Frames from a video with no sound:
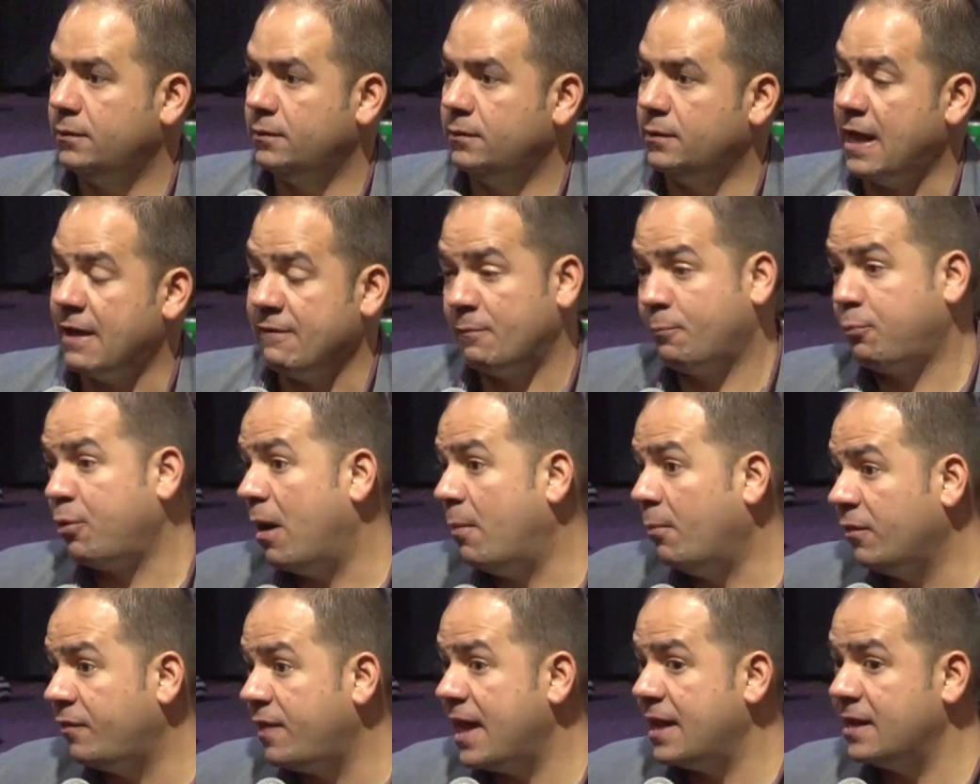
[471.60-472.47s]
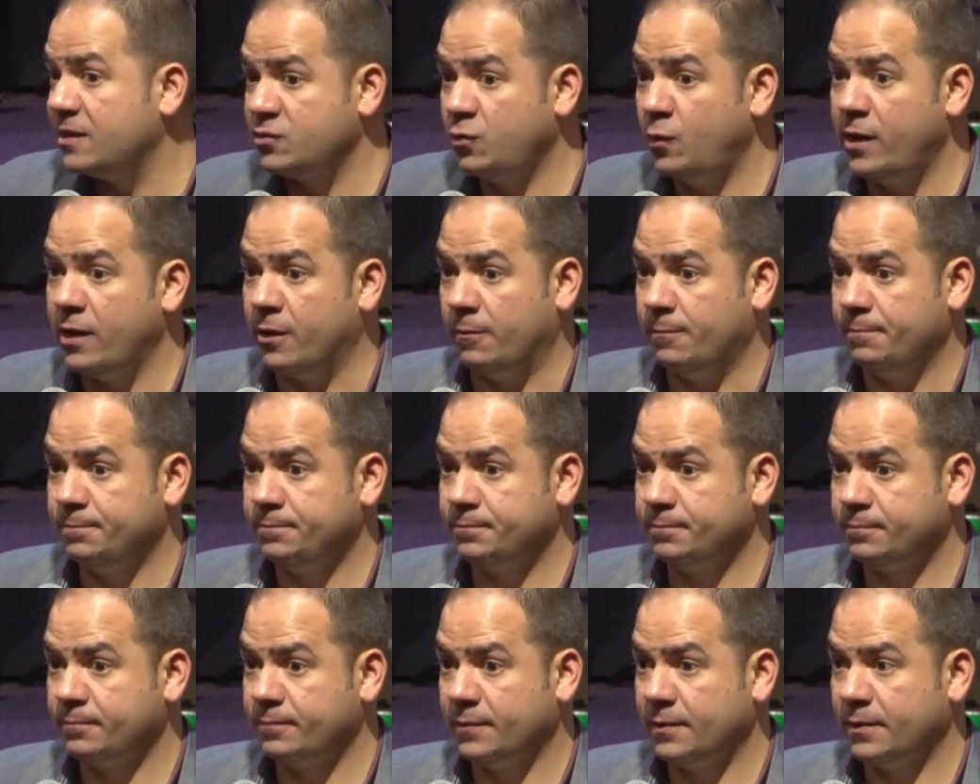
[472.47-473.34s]
I have a problem with that as well.
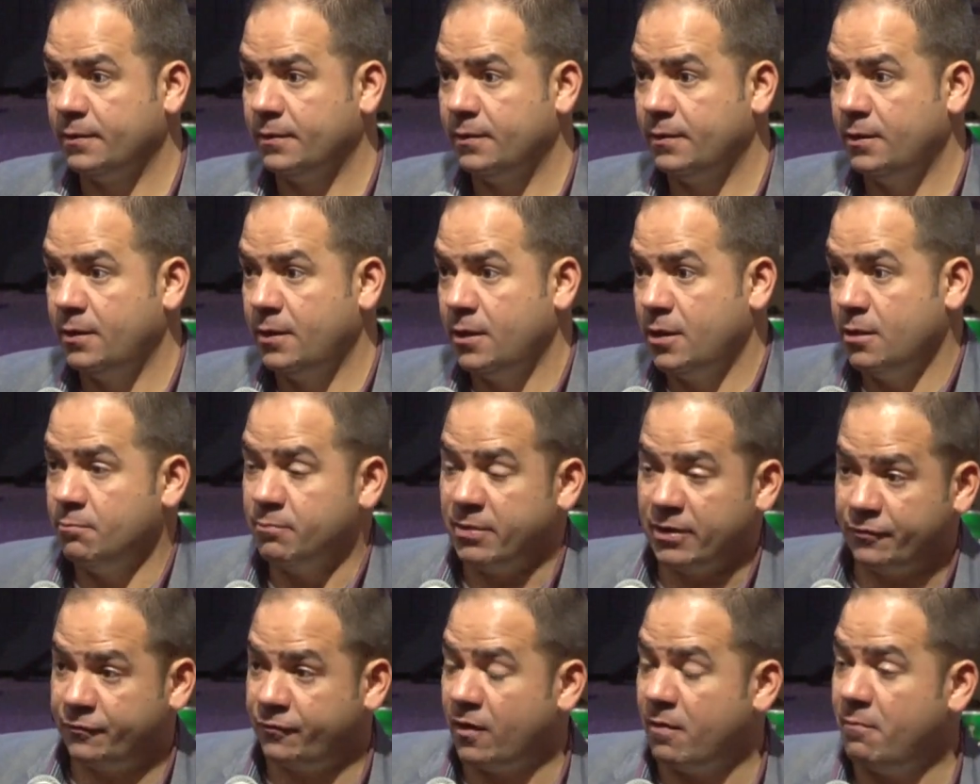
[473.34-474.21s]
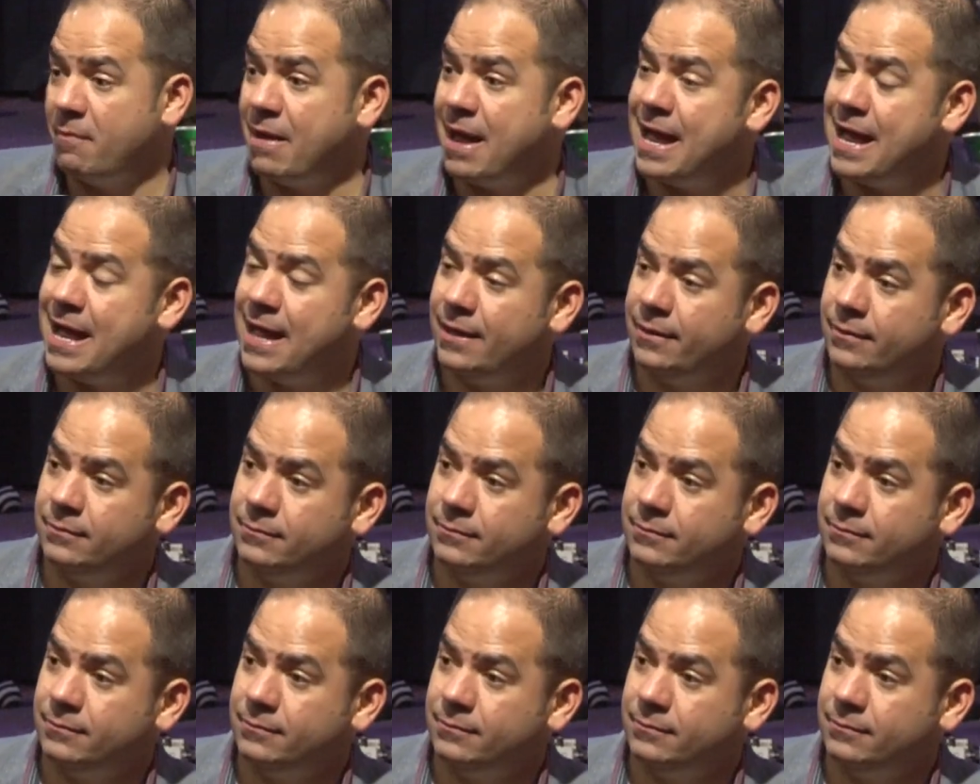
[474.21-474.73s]
But from my,